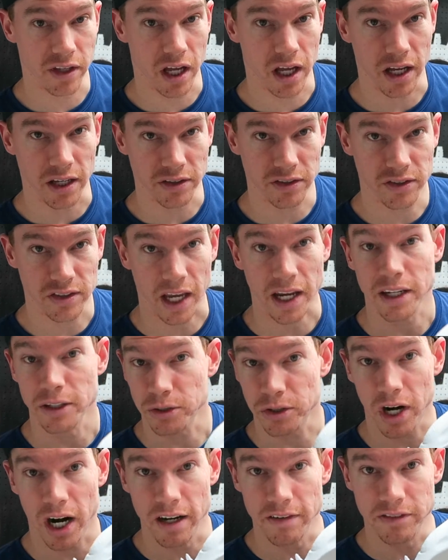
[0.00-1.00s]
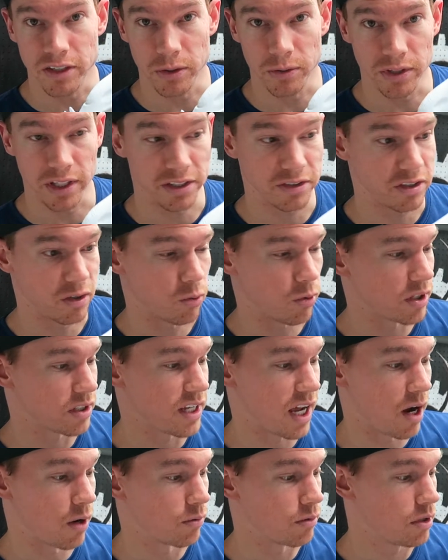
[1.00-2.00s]
the second try of doing this, it worked
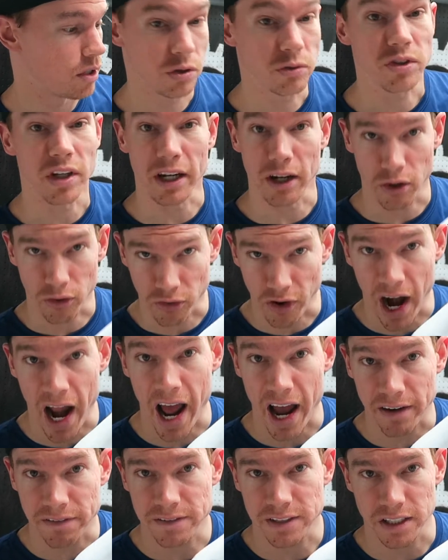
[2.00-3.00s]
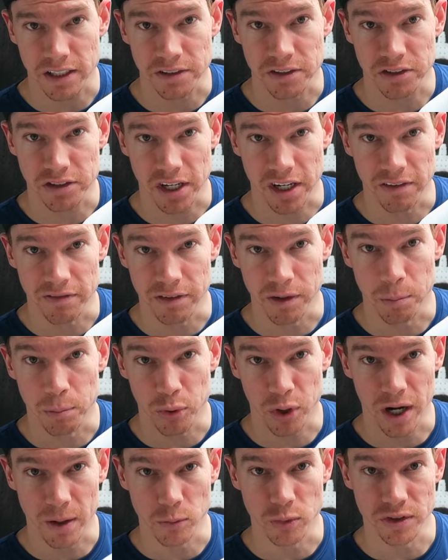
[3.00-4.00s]
out. Using a raft instead of the
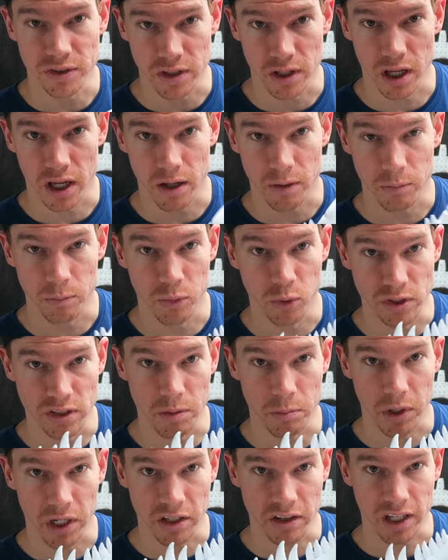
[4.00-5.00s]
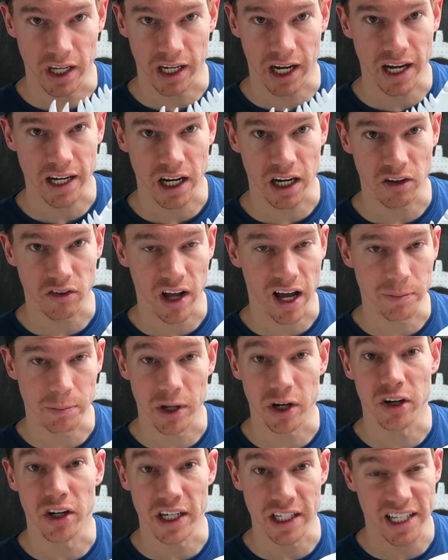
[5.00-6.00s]
brim was the big thing. I got a lot
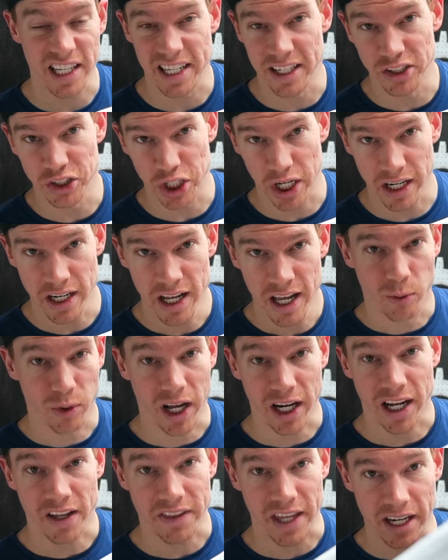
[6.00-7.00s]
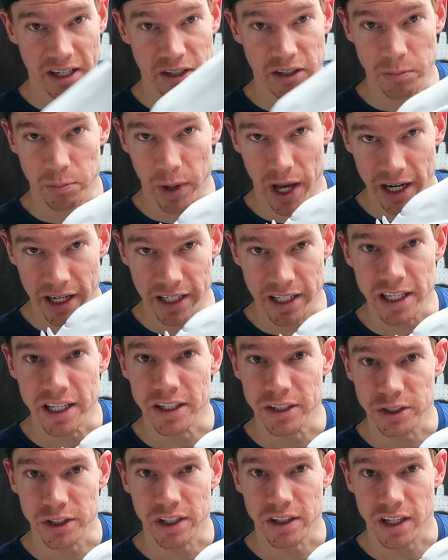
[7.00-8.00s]
better adhesion, and when I got that good bed
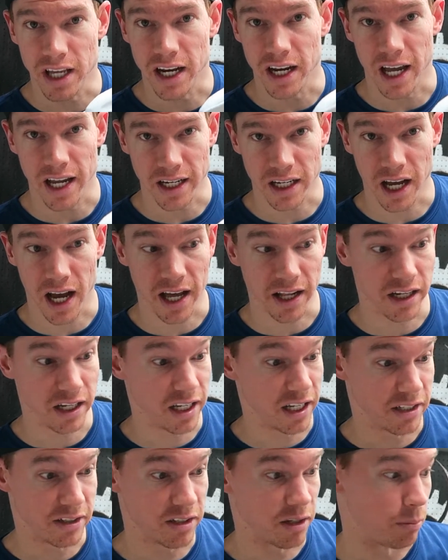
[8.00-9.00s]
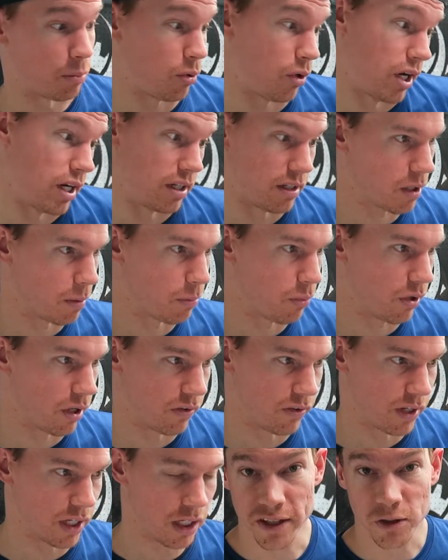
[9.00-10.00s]
adhesion, then I got it to print
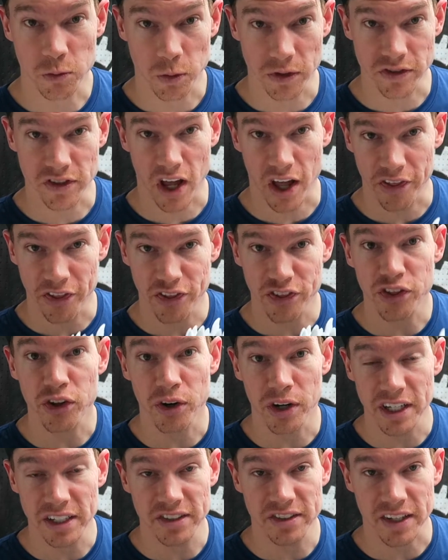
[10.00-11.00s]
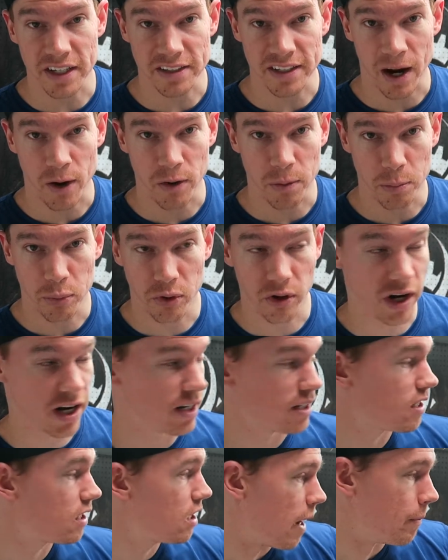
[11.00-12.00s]
completely. This was a 36-hour
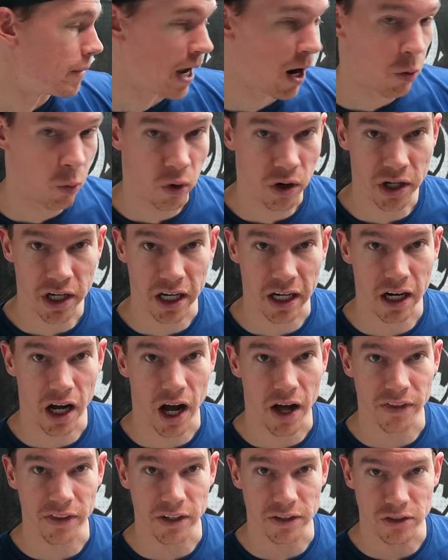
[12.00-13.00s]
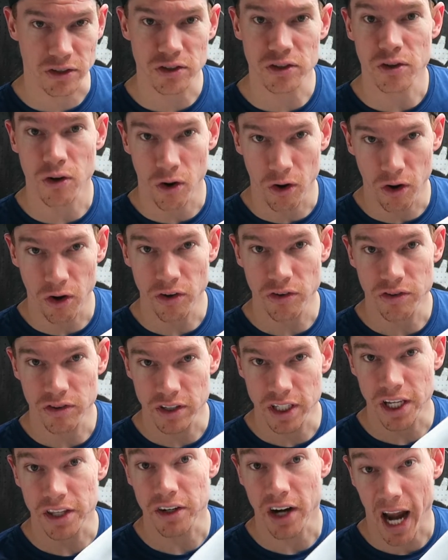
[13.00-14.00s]
print. I'm now working on the skull,
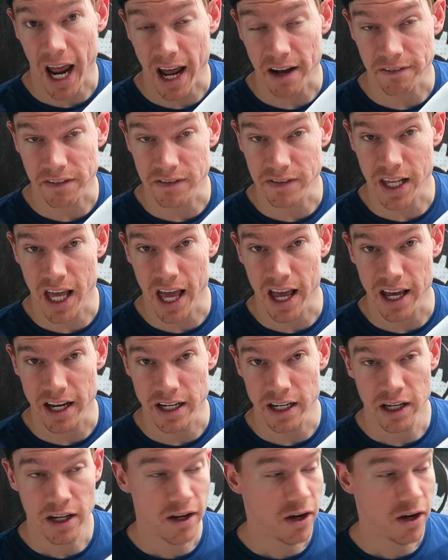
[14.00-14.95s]
the other half of the head,